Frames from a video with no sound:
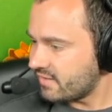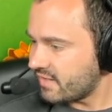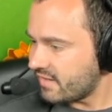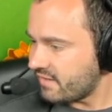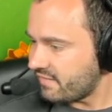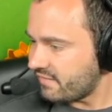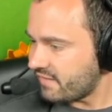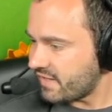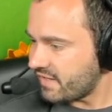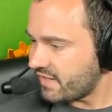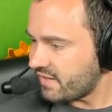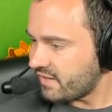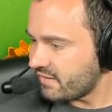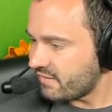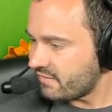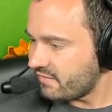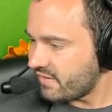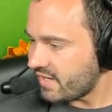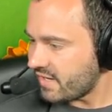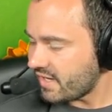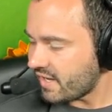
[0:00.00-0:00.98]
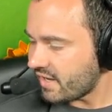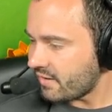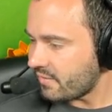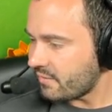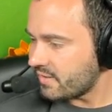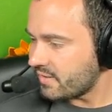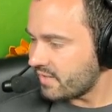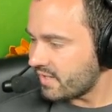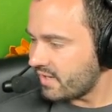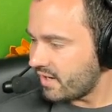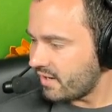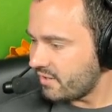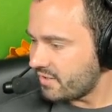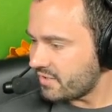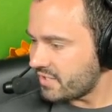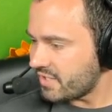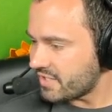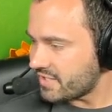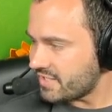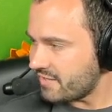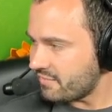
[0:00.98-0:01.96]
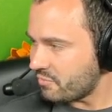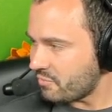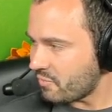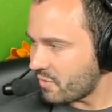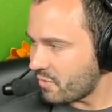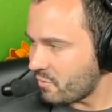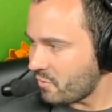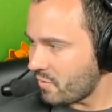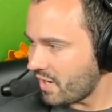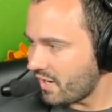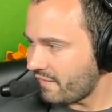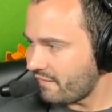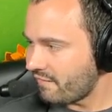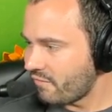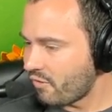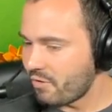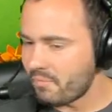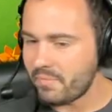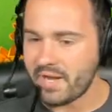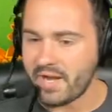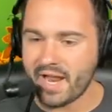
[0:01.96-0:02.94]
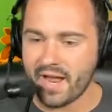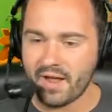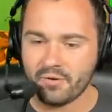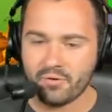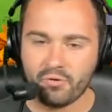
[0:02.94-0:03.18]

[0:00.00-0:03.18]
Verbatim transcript: Configure video. Oh, it doesn't even want to work for me now.